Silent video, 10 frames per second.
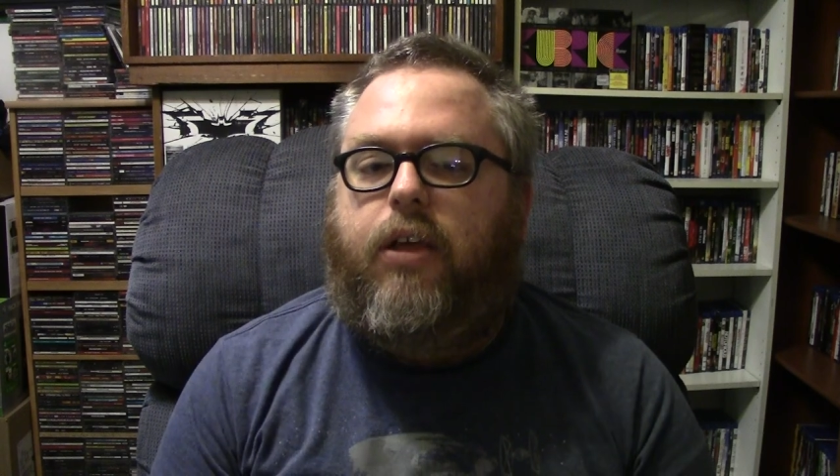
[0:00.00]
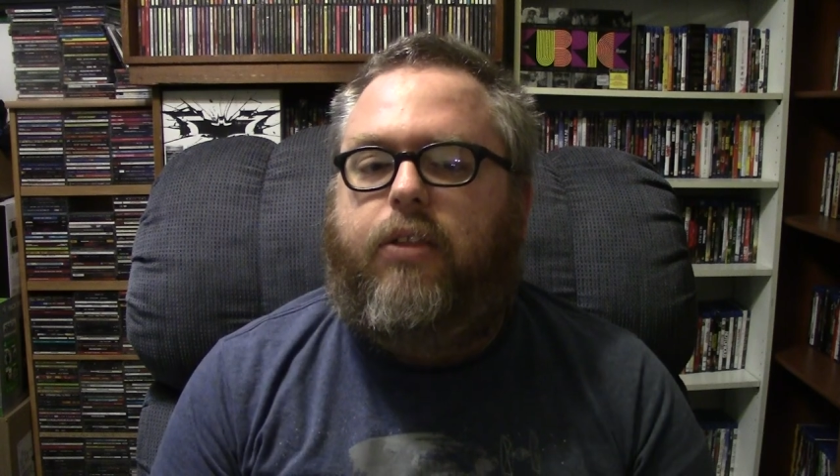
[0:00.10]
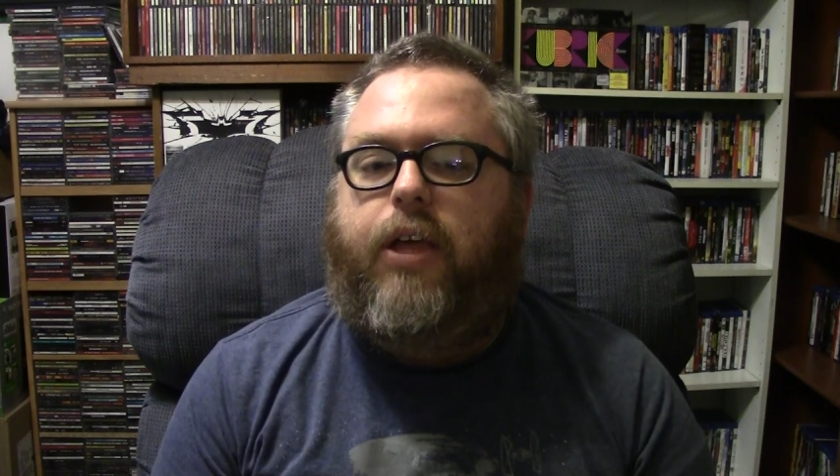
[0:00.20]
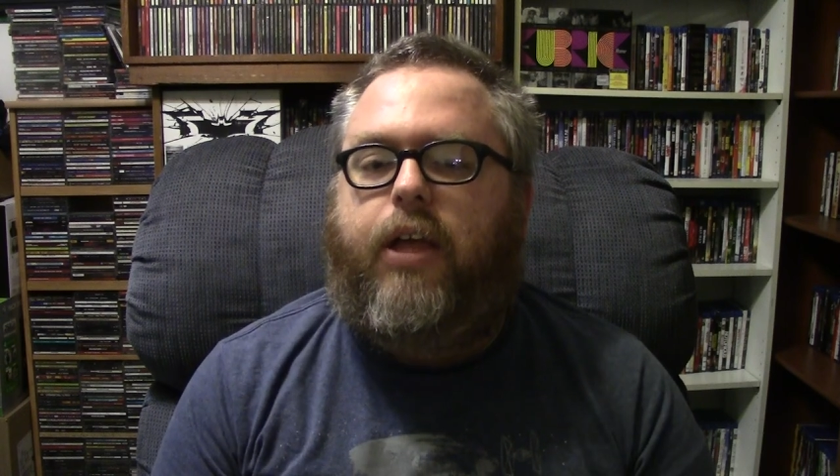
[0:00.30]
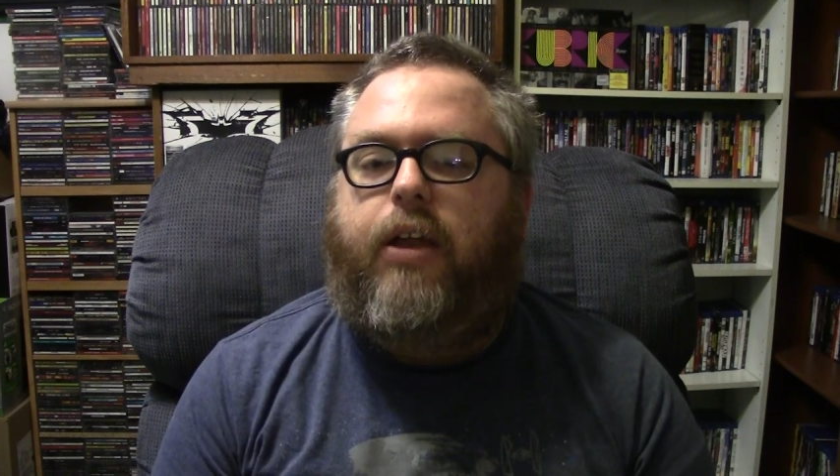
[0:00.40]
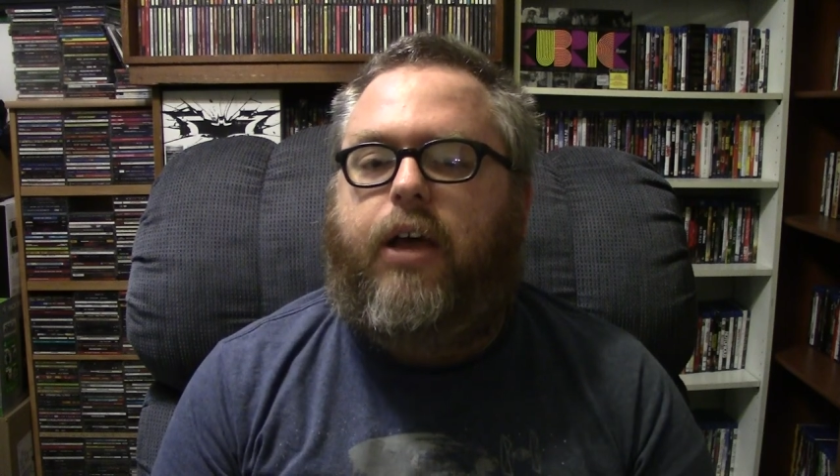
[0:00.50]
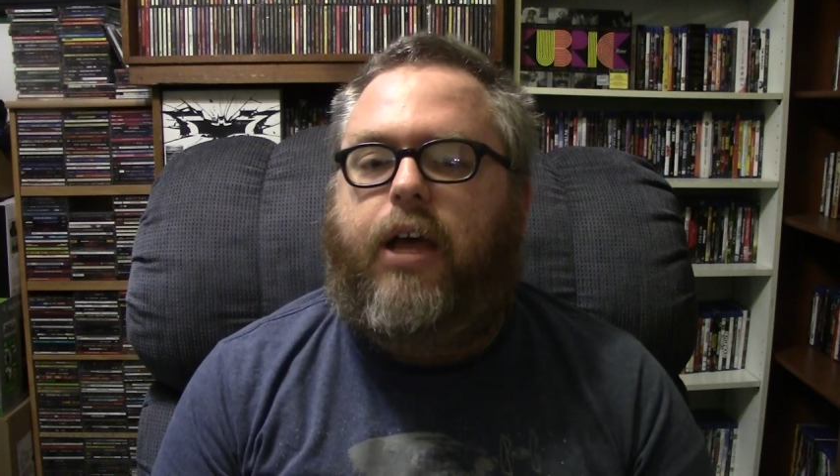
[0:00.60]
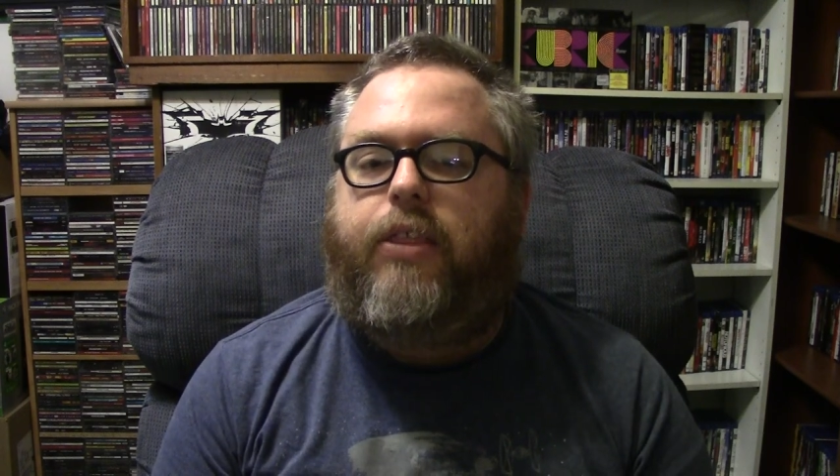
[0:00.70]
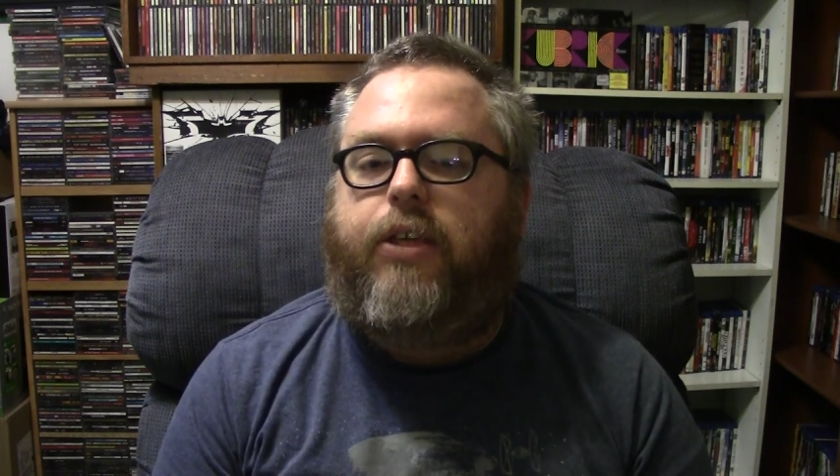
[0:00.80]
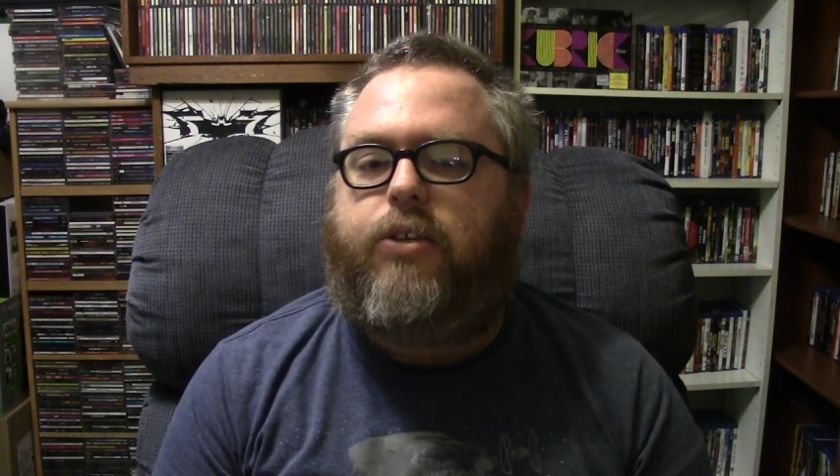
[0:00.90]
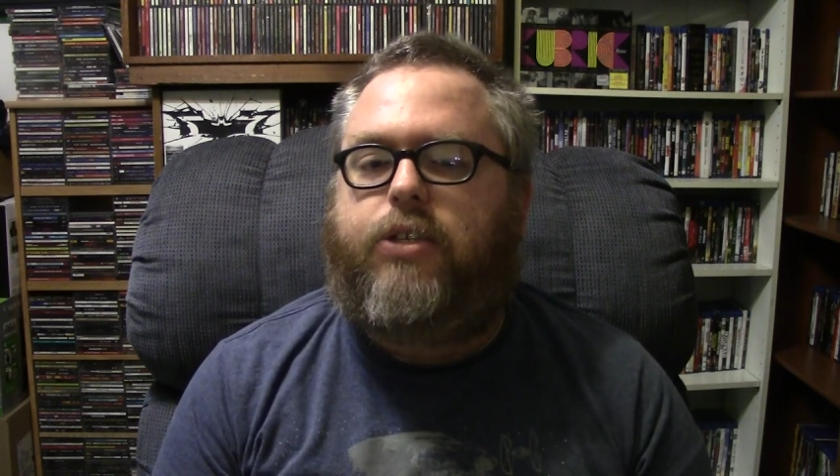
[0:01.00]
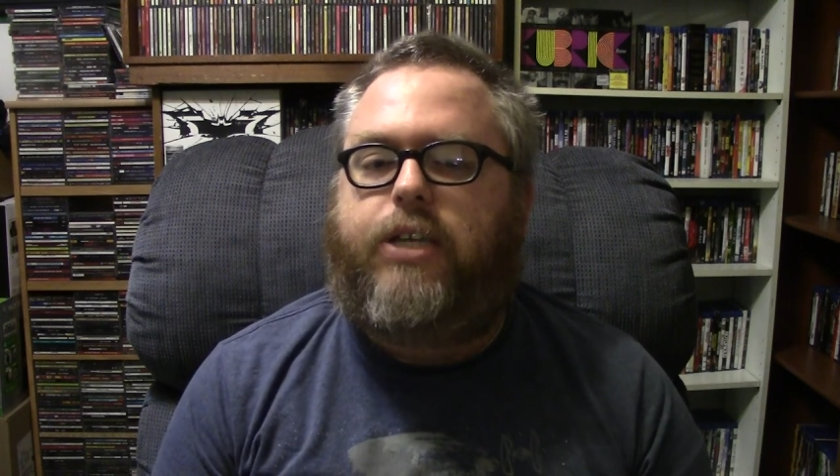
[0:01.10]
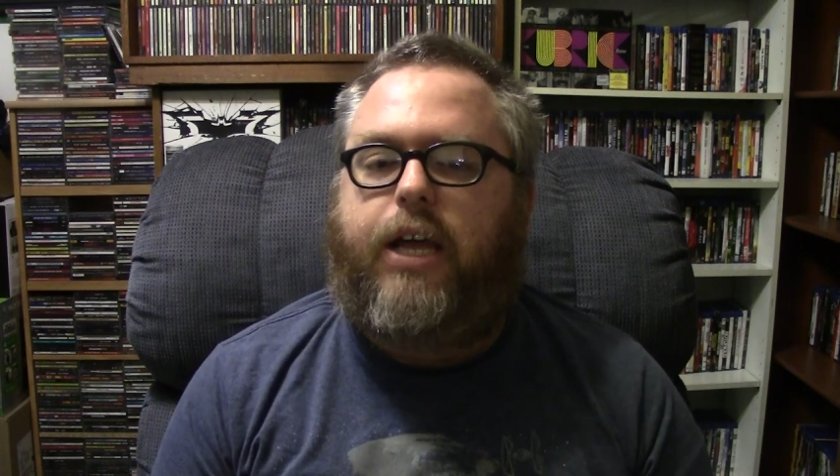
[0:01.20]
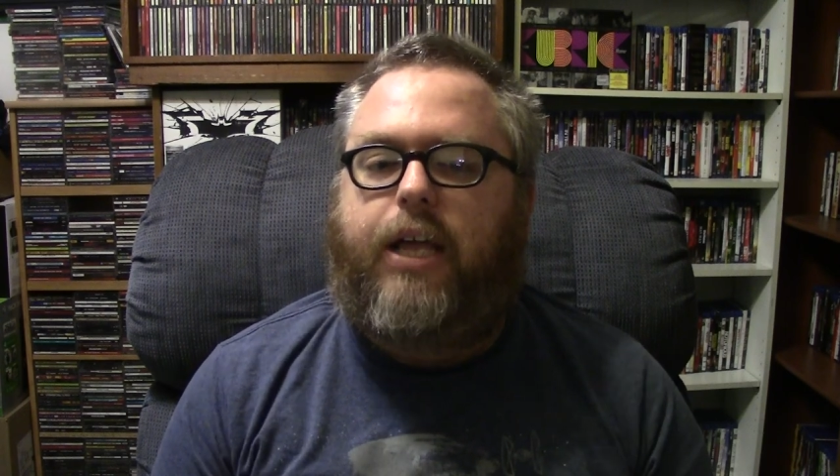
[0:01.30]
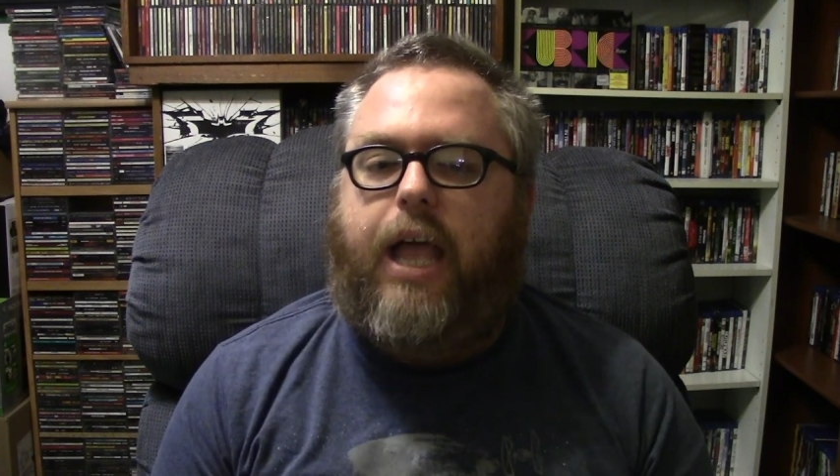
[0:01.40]
then I think you should
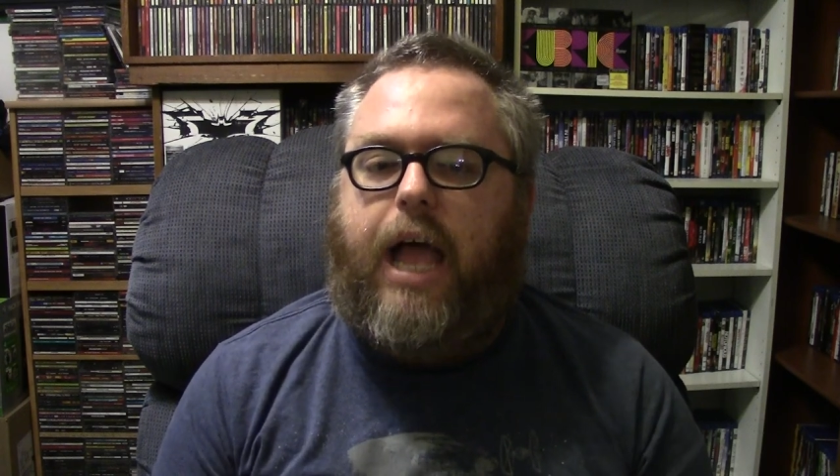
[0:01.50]
check